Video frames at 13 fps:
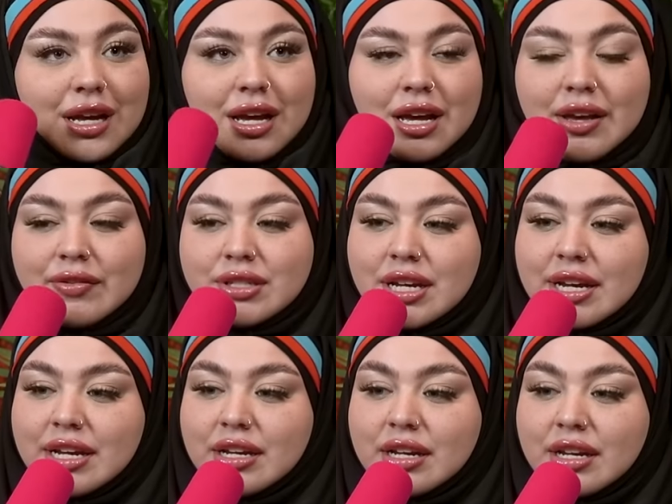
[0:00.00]
Uh, it was
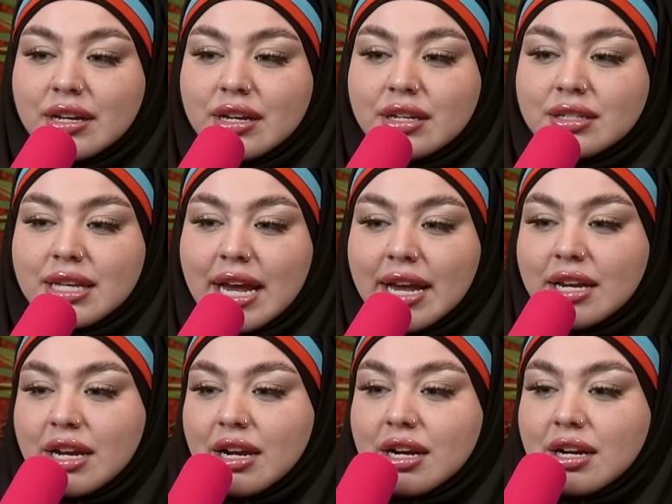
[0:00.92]
a second
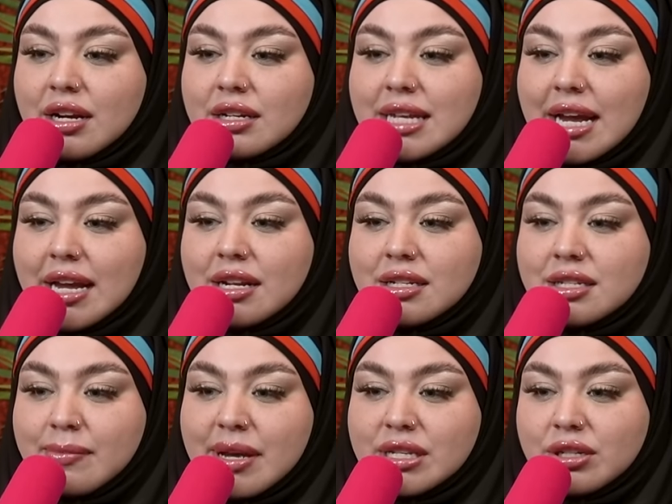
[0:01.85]
year, second
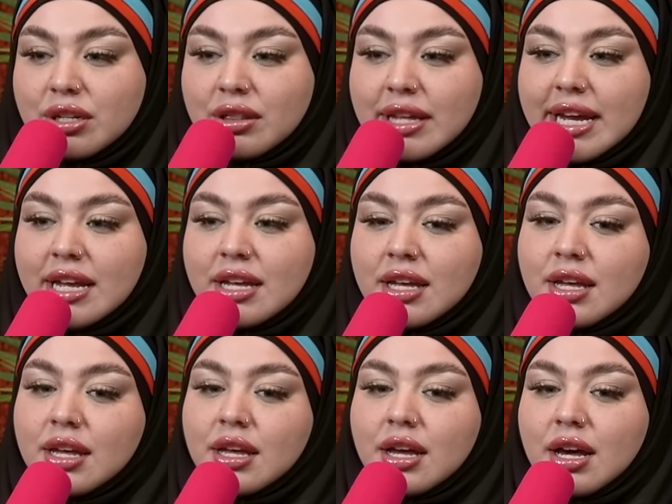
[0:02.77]
semester lit.
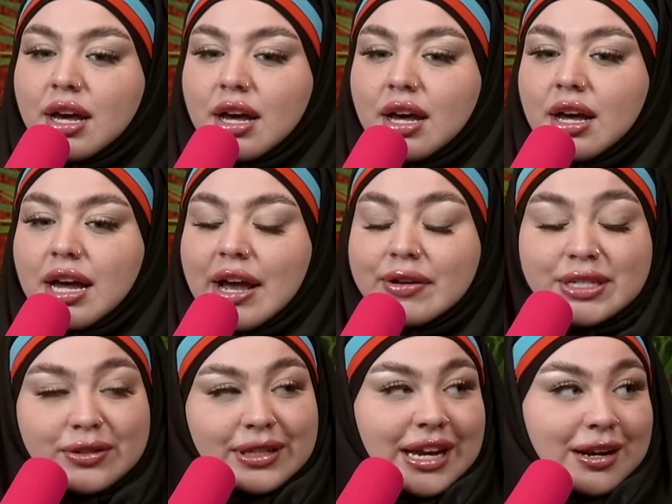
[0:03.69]
Uh, I was
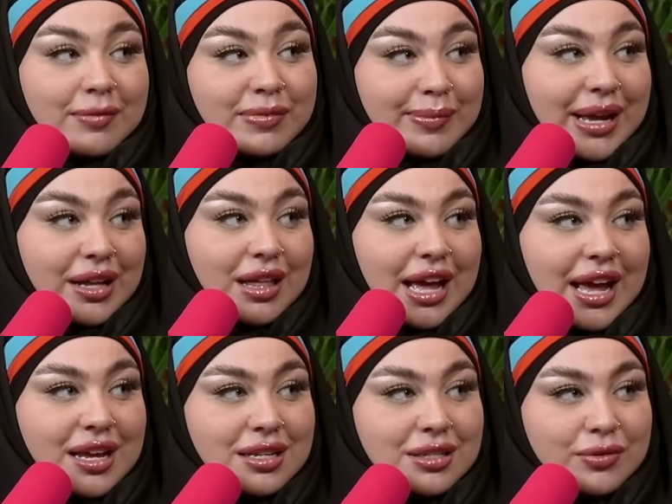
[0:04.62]
the only Arab in my
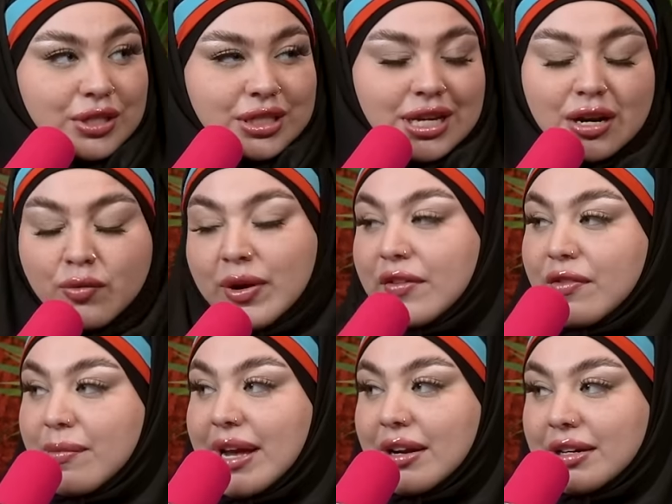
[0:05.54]
class, which is kind of weird
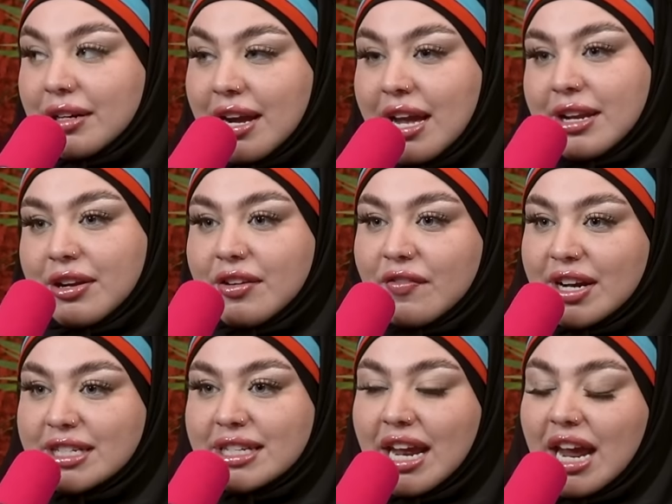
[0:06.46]
for my undergrad
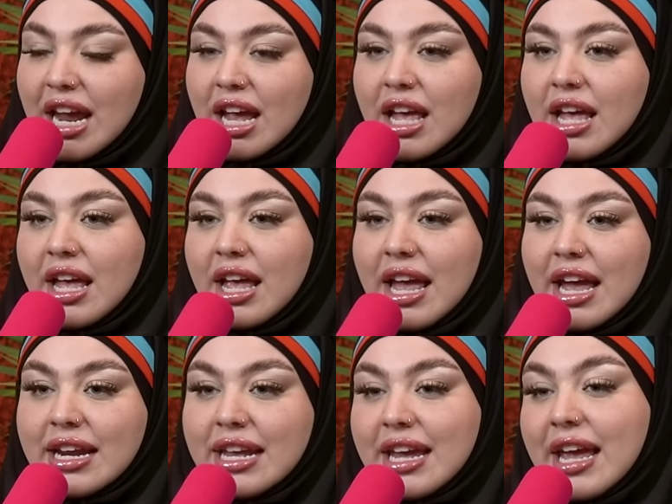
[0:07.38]
university.
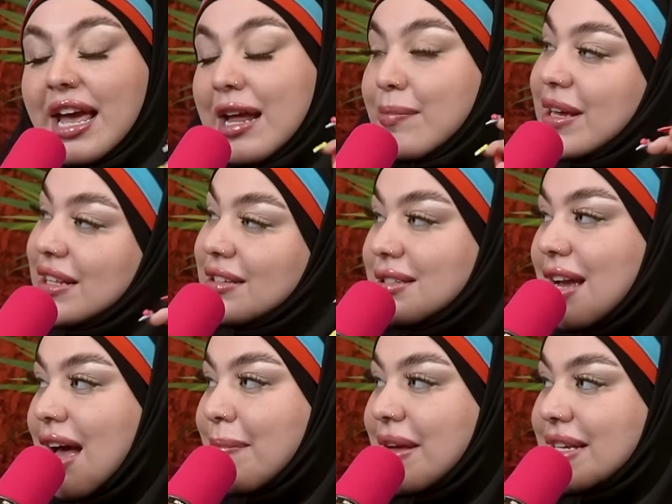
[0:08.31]
And he handpicked his
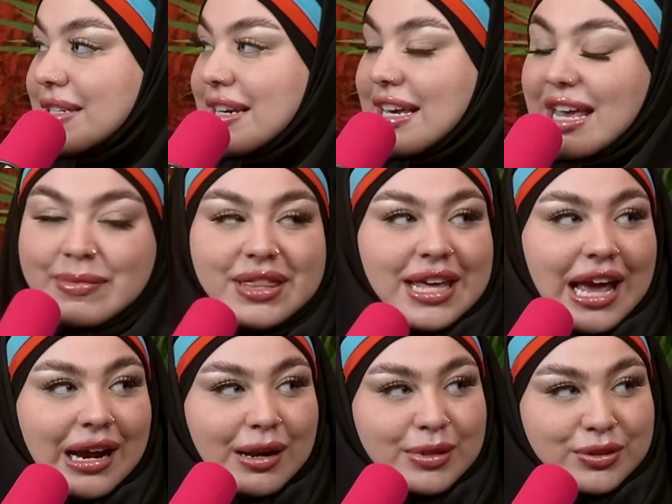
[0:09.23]
topics, and he gave me the
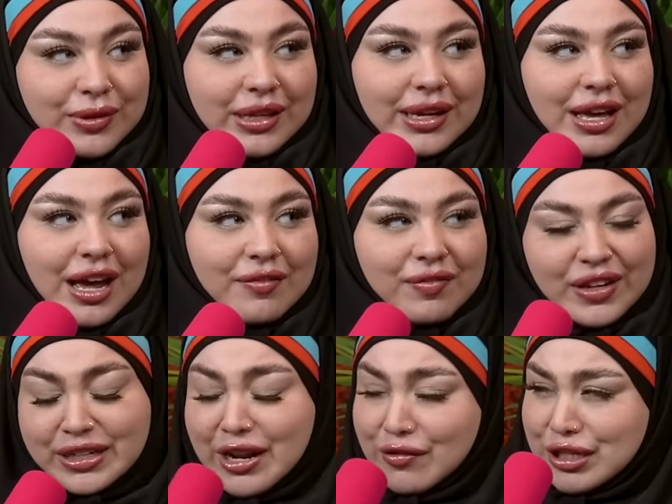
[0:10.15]
Arab-Israeli
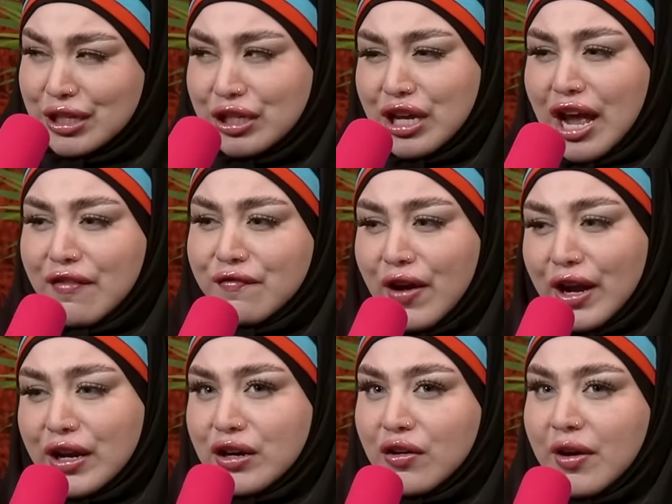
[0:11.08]
conflict, and I was like, "Yeah, I
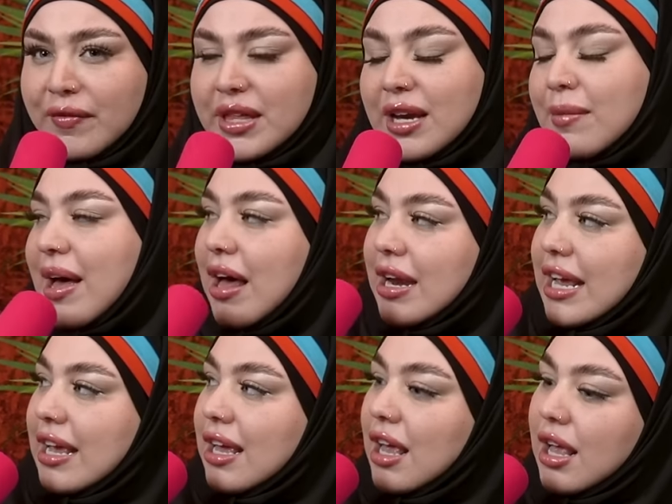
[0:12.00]
fucking know everything about
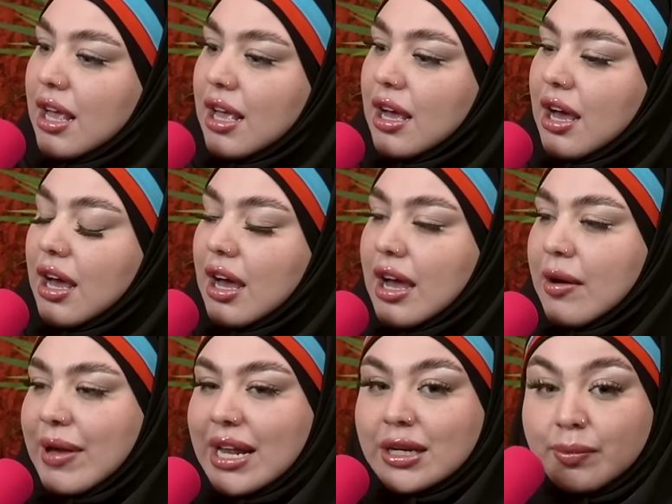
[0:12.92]
it." Uh,
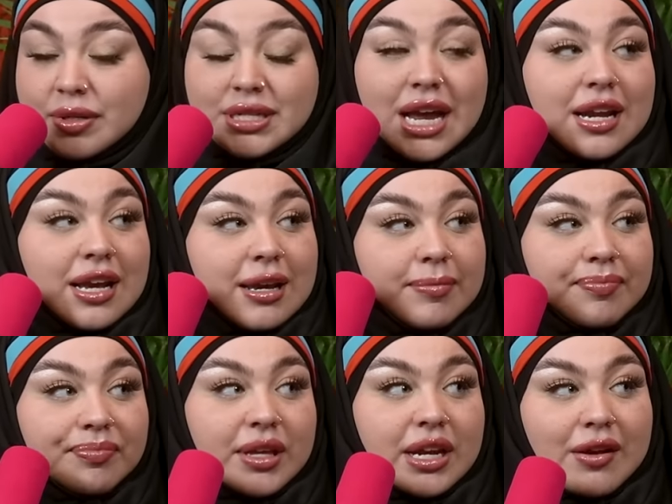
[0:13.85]
and we had to present it,
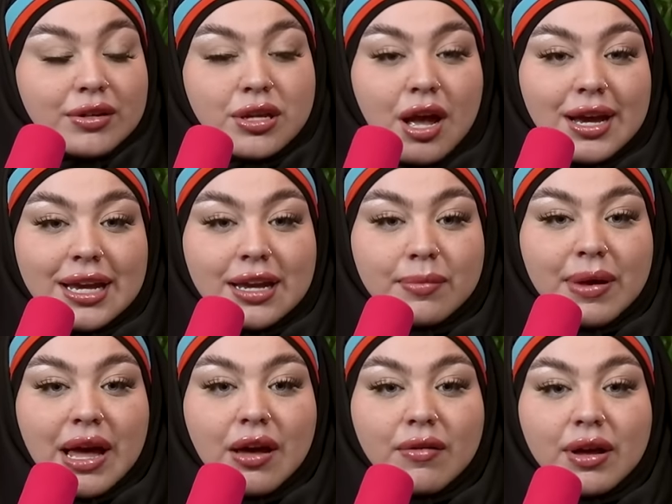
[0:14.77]
and I was talking
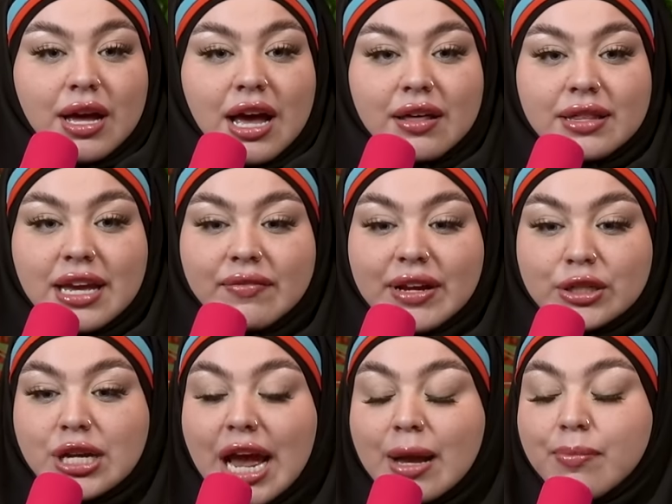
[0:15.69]
about how they have like
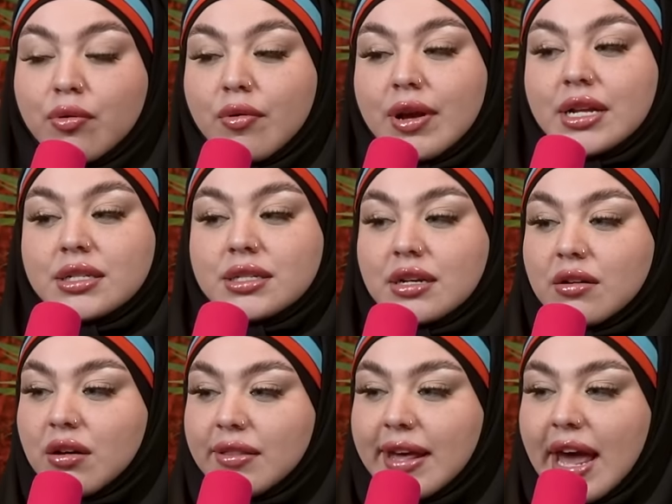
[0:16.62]
checkpoints and
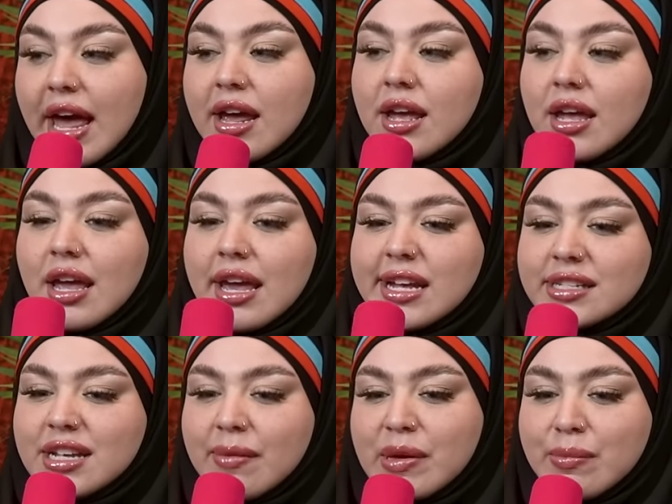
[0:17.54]
all that. He
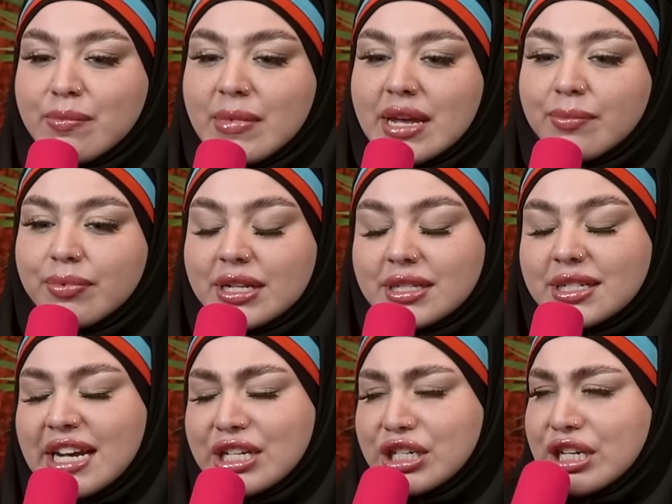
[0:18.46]
stopped me mid
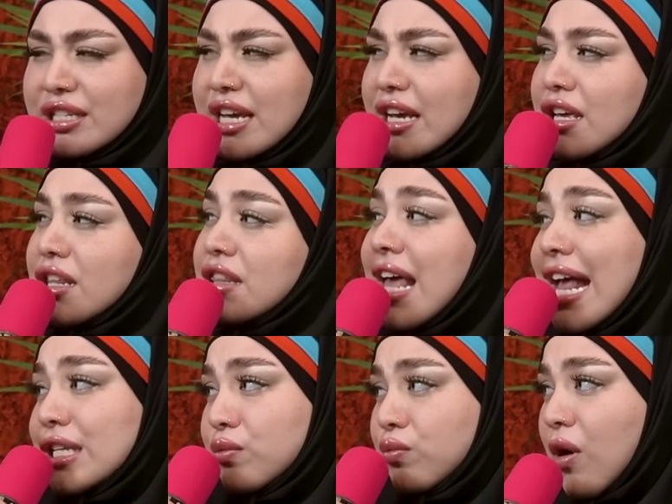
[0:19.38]
presentation. He's like,
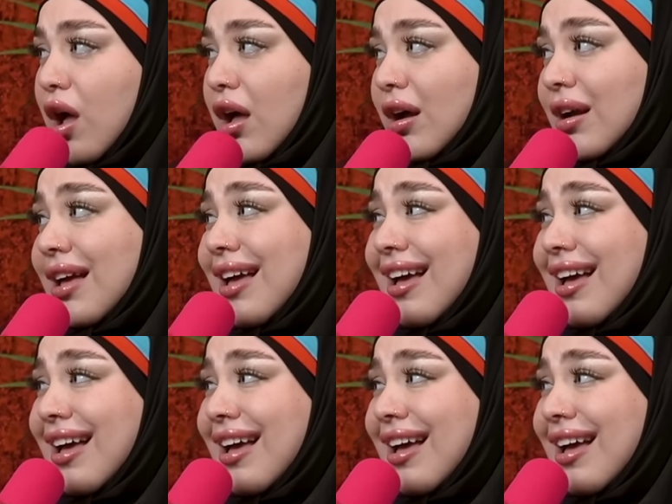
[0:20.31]
that's wrong.